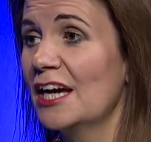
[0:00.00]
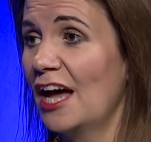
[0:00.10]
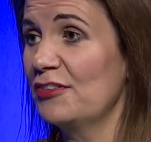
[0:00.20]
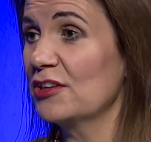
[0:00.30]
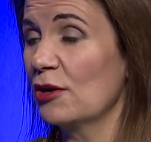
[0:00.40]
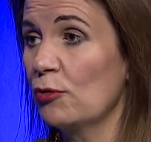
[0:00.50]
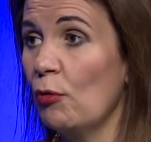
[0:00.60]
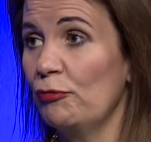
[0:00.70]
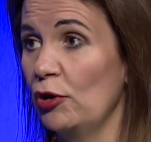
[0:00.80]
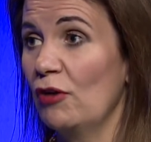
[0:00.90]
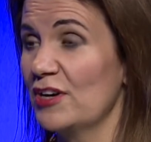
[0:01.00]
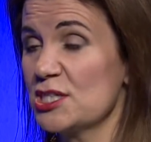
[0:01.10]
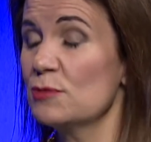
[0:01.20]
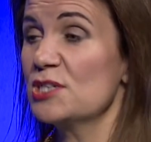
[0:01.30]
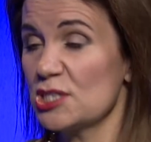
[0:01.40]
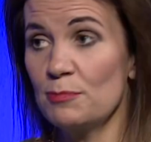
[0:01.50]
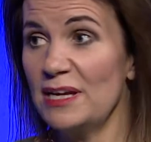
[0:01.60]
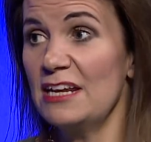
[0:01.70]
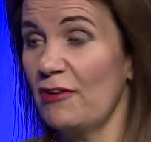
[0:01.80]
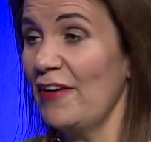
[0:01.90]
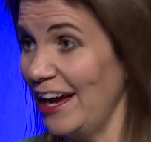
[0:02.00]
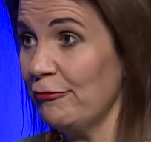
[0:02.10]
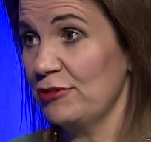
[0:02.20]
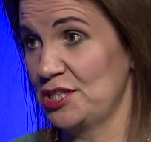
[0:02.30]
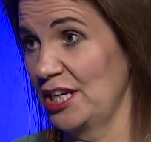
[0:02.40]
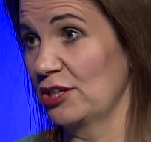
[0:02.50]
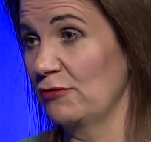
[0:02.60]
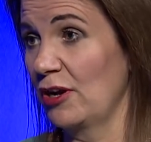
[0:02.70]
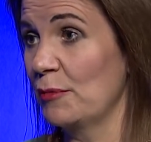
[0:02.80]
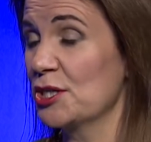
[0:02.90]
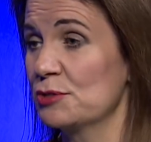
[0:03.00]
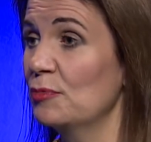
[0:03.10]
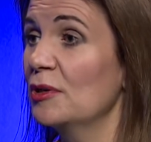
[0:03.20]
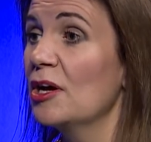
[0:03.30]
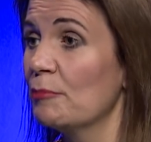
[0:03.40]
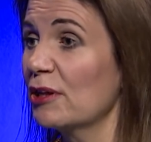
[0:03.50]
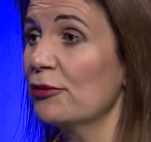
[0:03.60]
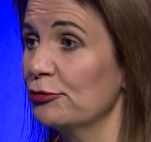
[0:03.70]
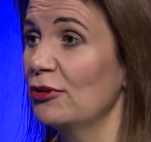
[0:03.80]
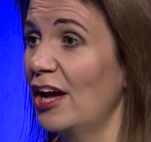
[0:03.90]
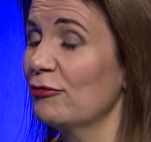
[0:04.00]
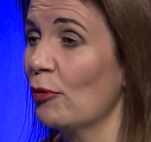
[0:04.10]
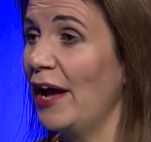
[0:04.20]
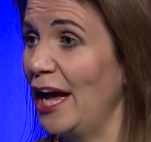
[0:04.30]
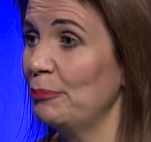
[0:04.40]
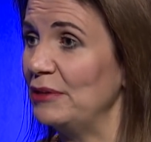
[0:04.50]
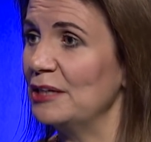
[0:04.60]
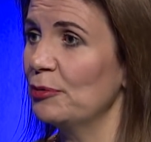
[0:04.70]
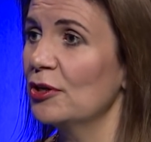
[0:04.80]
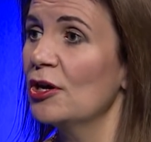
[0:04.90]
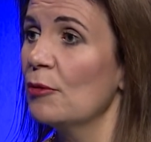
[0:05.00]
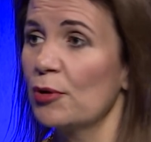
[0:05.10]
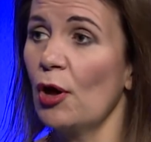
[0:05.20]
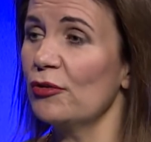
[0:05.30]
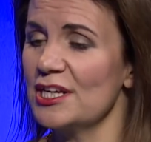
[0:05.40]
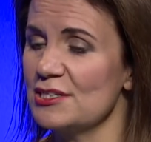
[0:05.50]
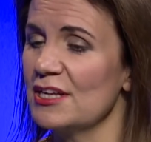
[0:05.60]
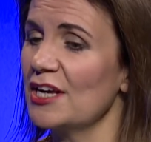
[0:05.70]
I think there are an awful lot of us who are just completely very average, thank you very much, and will muddle through life quite happily, but aren't necessarily.